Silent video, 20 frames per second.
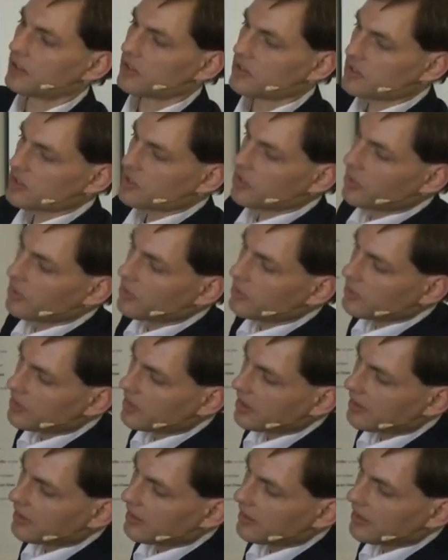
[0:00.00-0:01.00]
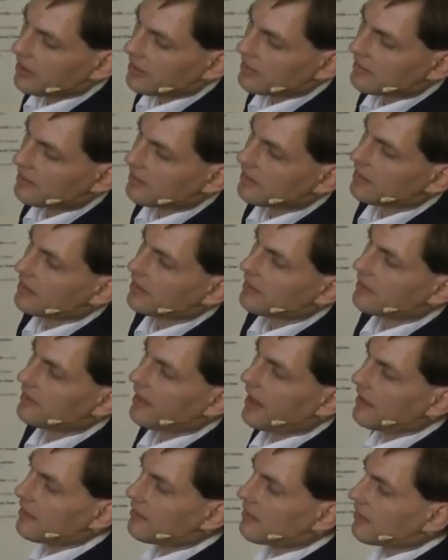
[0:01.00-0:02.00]
So in a
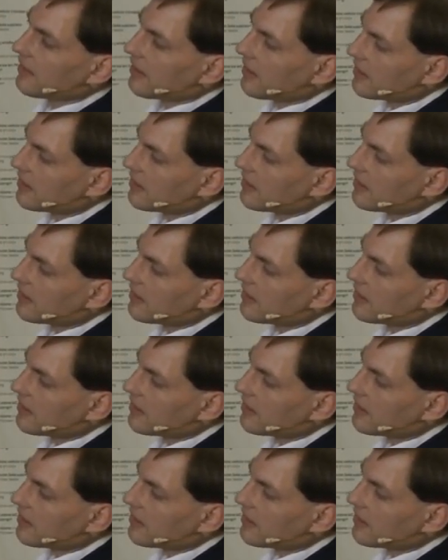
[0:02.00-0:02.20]
sense,